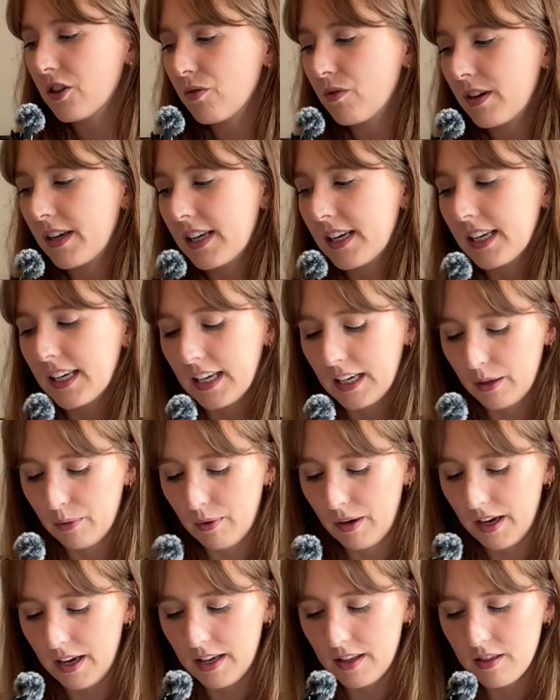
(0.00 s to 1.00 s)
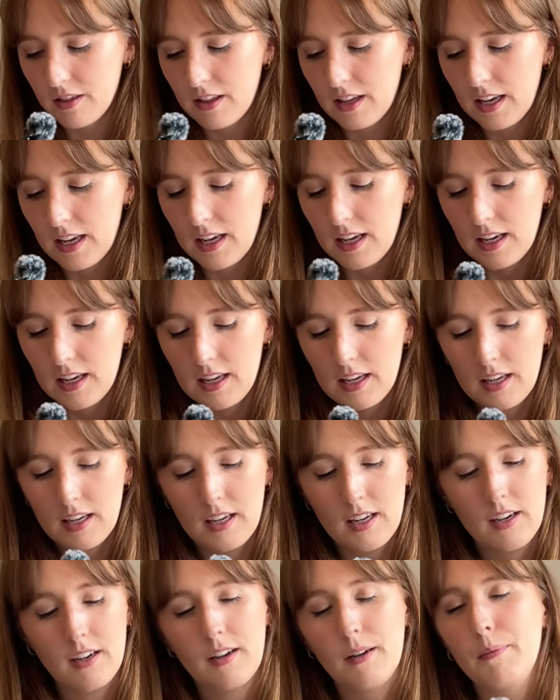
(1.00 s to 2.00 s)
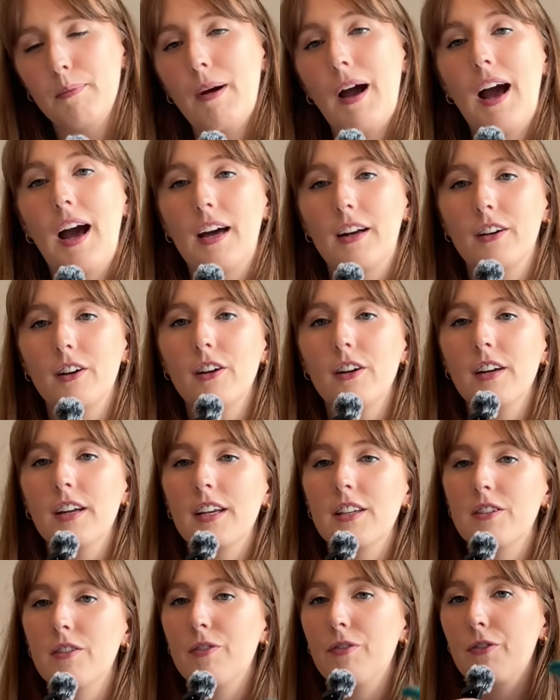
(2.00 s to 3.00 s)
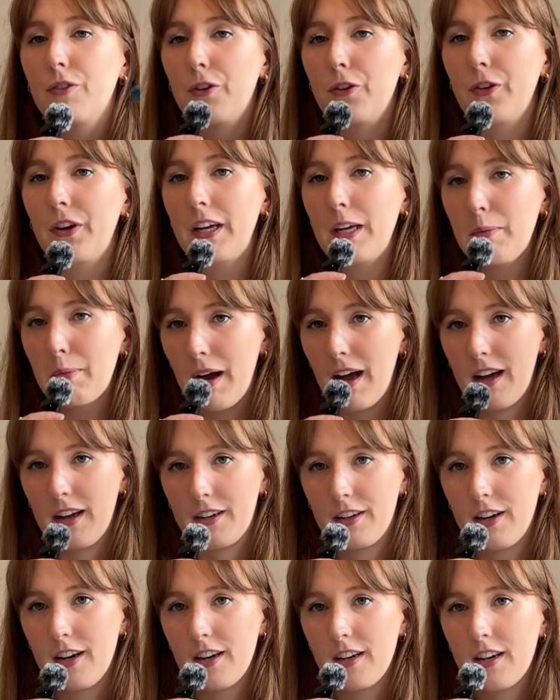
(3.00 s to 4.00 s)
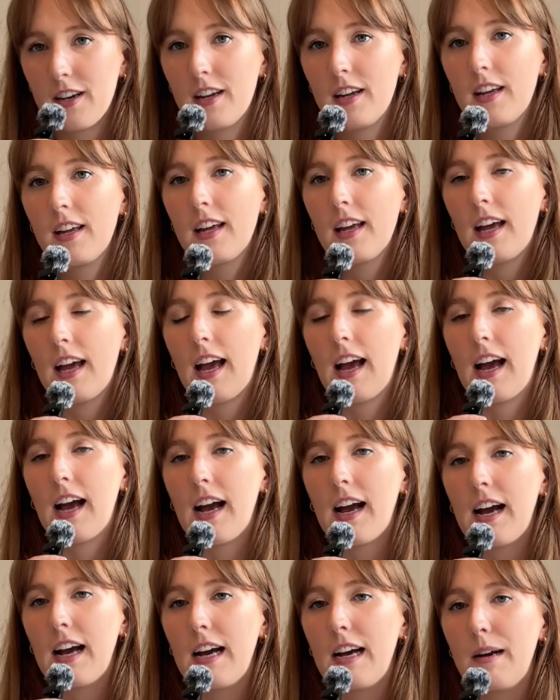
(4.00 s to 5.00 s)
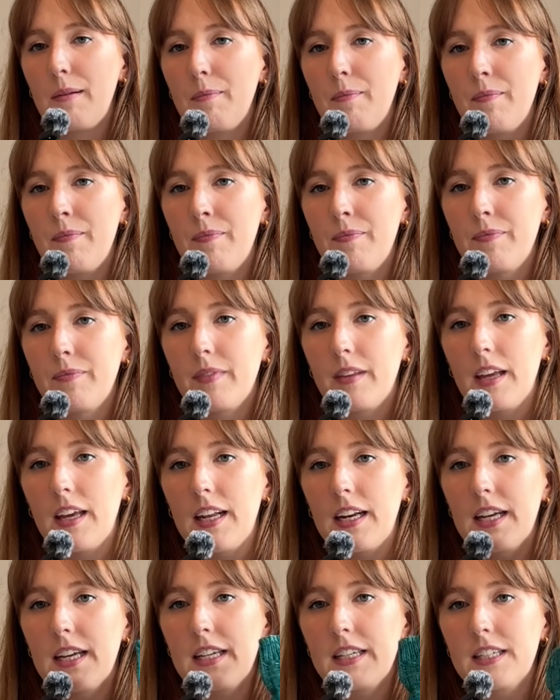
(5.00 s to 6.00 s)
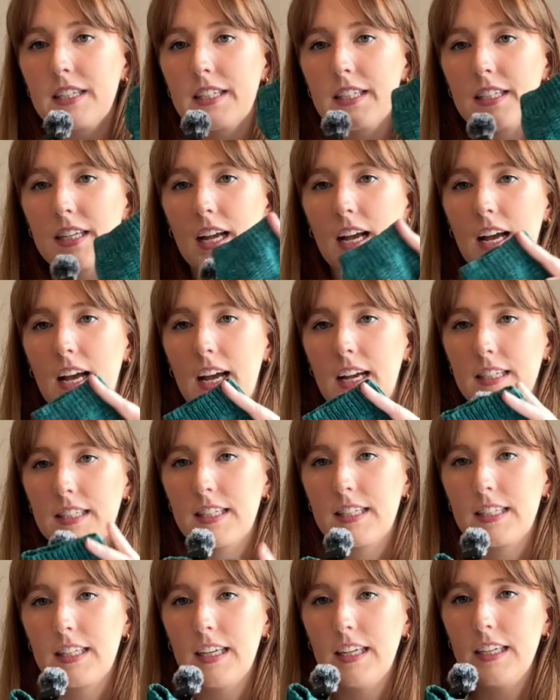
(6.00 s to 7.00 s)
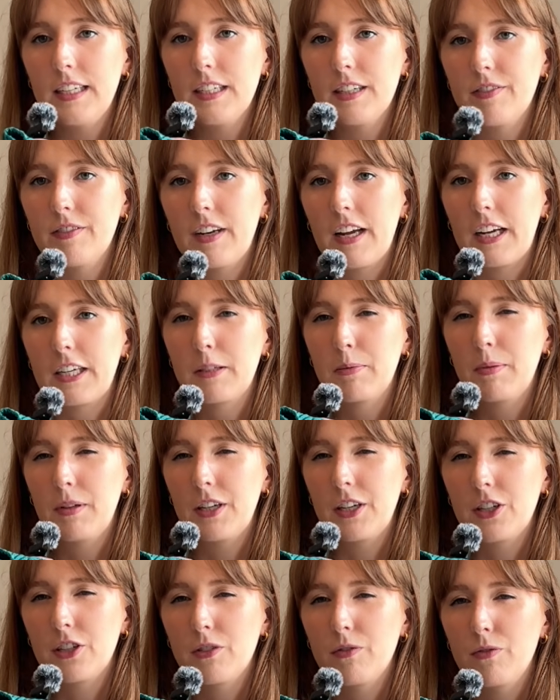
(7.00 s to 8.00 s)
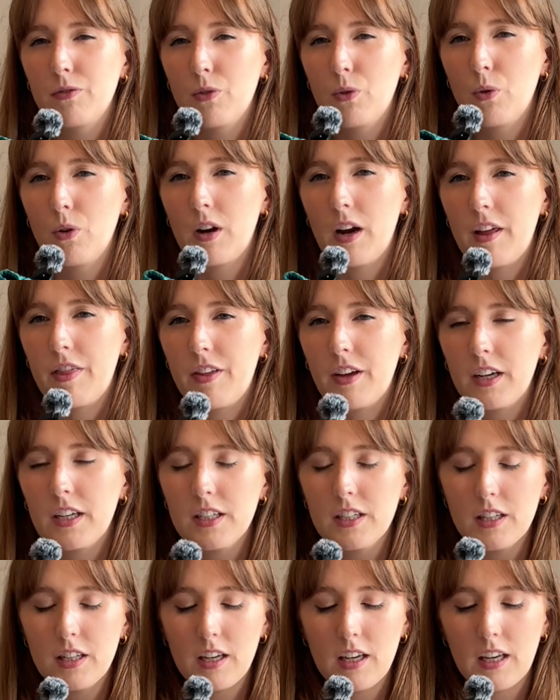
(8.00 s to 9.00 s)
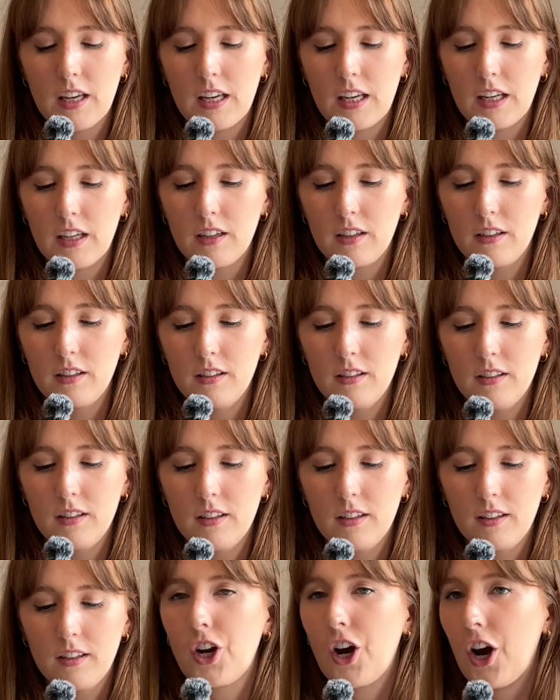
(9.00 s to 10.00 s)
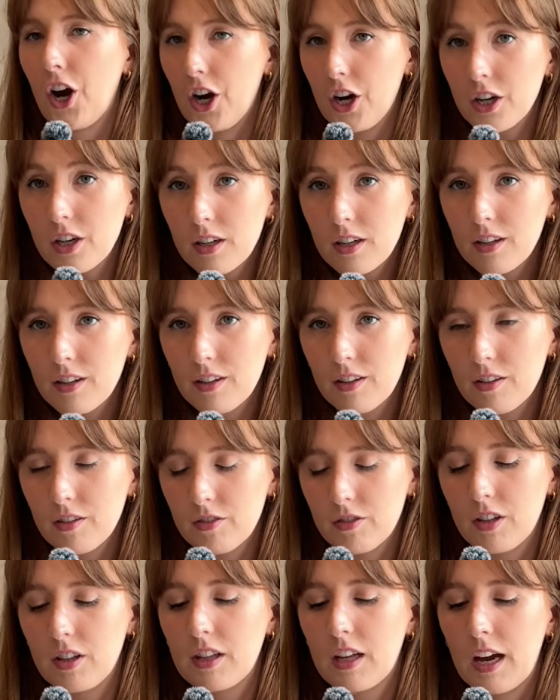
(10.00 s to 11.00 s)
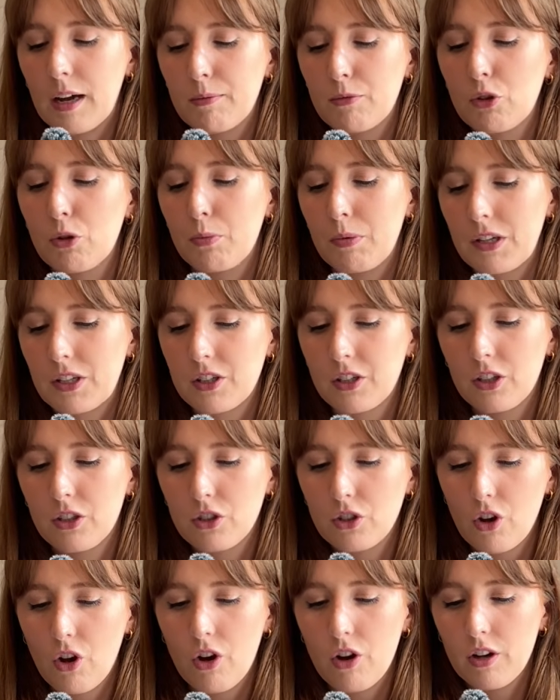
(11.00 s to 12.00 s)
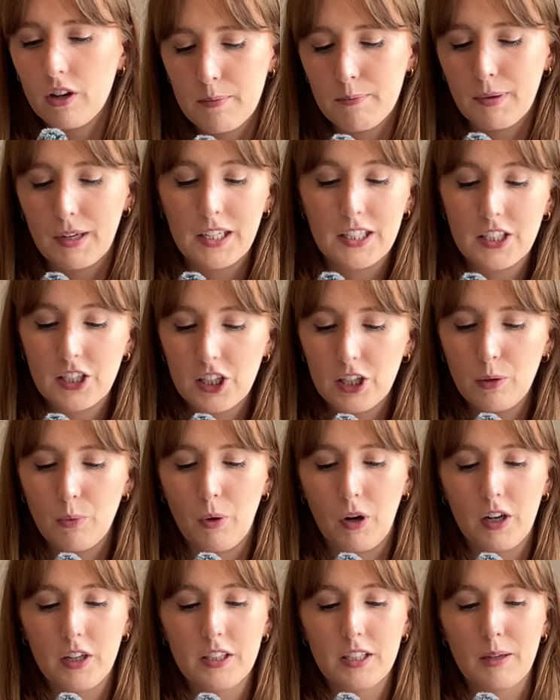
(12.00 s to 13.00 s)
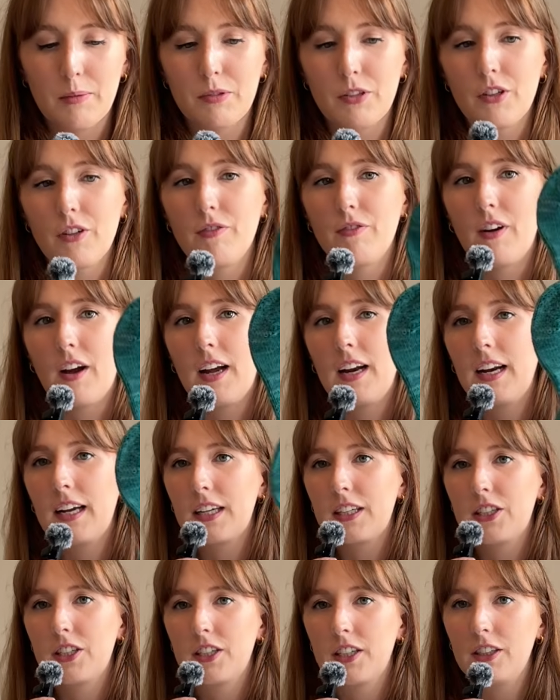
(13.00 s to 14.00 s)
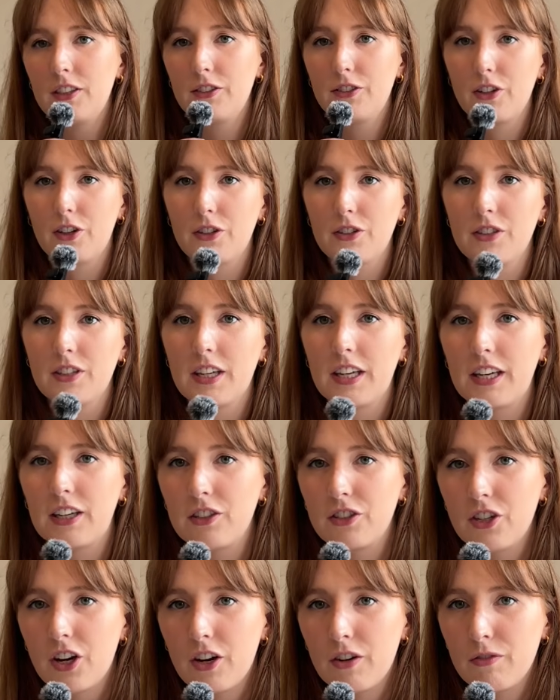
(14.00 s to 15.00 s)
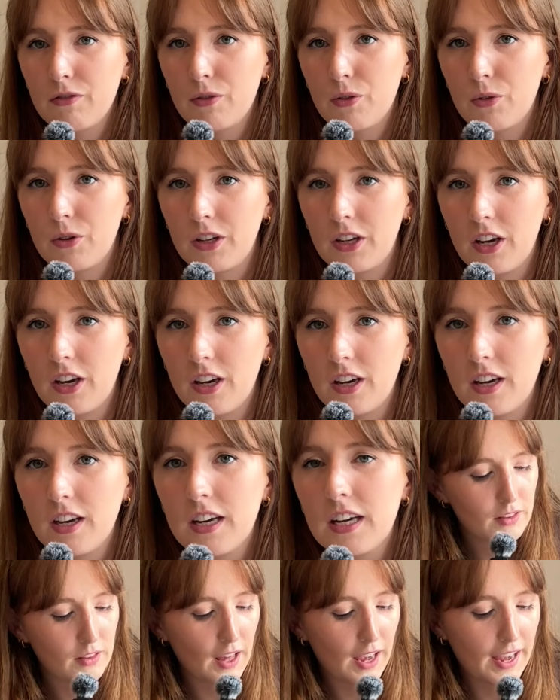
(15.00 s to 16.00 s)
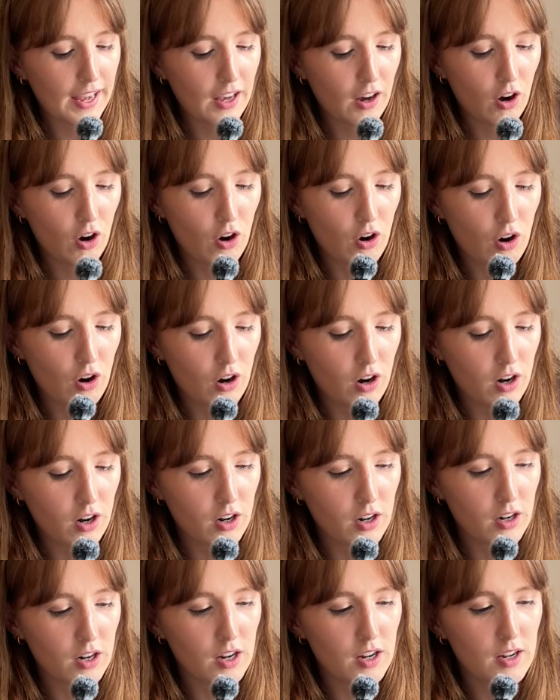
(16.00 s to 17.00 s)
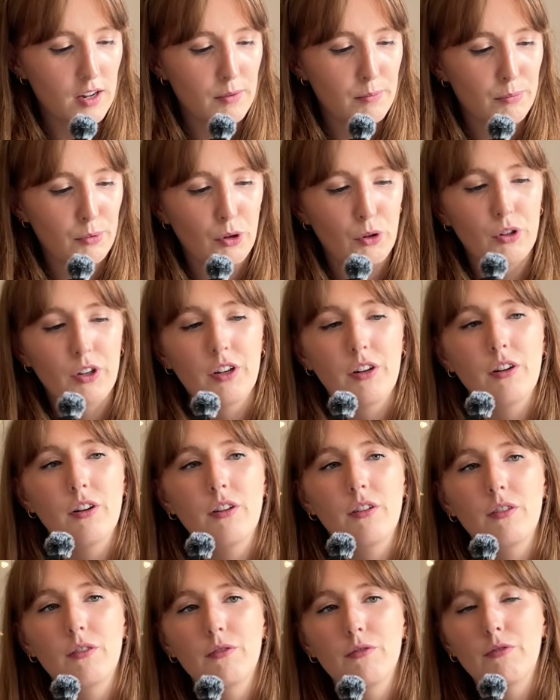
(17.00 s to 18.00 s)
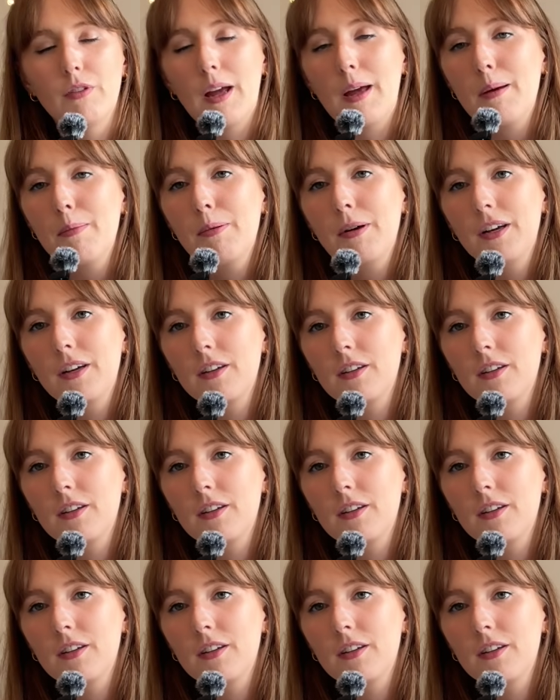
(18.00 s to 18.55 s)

the rating anyway. The pattern is a free pattern. It has a slightly different explanation for, I think it's the heel turn than the I'm So Basic sock, but it still works absolutely fine. Like, it still does the heel turn for you. They are broken rib